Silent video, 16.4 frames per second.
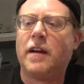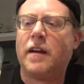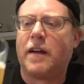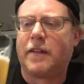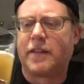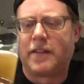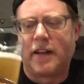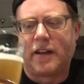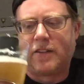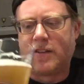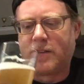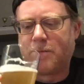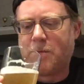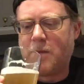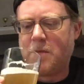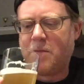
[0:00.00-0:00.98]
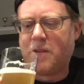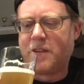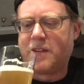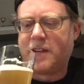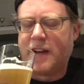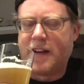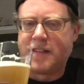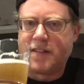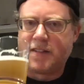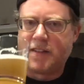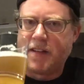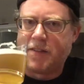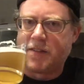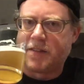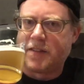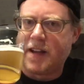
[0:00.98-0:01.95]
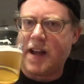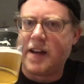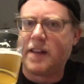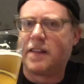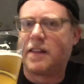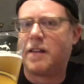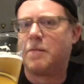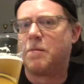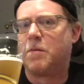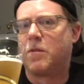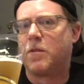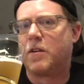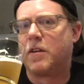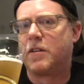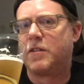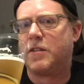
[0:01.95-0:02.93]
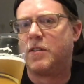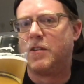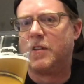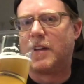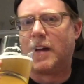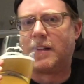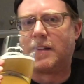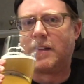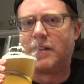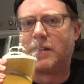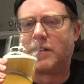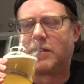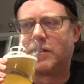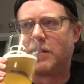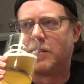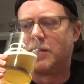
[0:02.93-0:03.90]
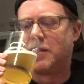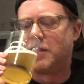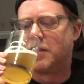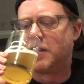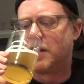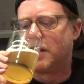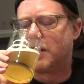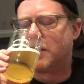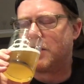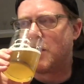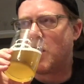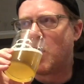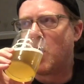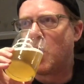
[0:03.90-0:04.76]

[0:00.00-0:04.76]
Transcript: I'm going to take just one more test and see if there's anything more to that than just those few things.